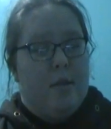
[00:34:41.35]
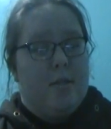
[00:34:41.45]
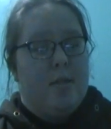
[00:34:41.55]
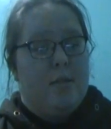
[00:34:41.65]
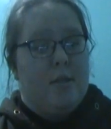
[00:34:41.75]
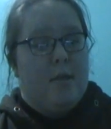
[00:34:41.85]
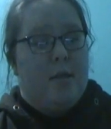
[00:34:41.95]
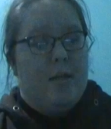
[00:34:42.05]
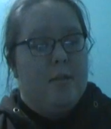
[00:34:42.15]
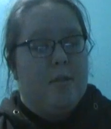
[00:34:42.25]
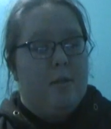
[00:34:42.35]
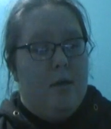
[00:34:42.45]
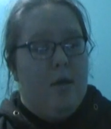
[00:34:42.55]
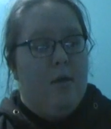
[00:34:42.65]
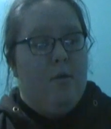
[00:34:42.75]
Unless it's against the
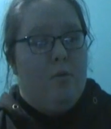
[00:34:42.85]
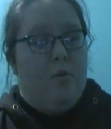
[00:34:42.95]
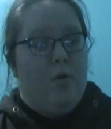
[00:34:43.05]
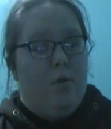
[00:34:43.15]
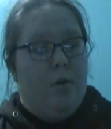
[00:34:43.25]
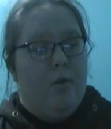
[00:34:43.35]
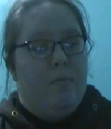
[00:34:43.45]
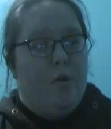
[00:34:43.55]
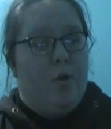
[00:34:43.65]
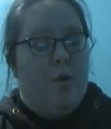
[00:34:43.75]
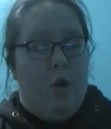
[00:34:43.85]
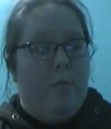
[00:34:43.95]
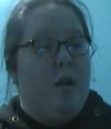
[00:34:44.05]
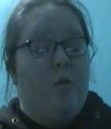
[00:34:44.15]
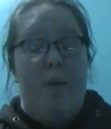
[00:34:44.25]
law or
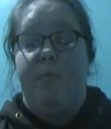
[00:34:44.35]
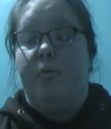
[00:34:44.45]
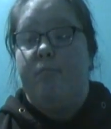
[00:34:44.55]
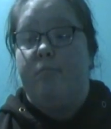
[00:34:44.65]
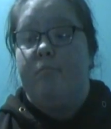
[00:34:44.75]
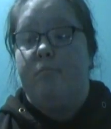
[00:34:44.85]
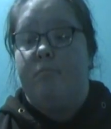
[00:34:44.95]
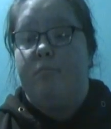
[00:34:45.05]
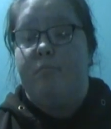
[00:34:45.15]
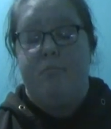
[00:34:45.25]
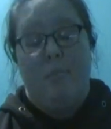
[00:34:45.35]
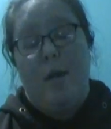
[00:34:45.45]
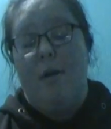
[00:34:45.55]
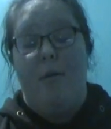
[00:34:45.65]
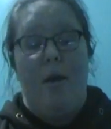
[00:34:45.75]
harming other people,
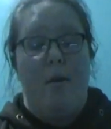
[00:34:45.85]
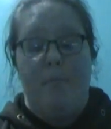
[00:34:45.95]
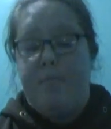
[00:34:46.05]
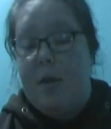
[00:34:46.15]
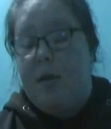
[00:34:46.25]
I don't care.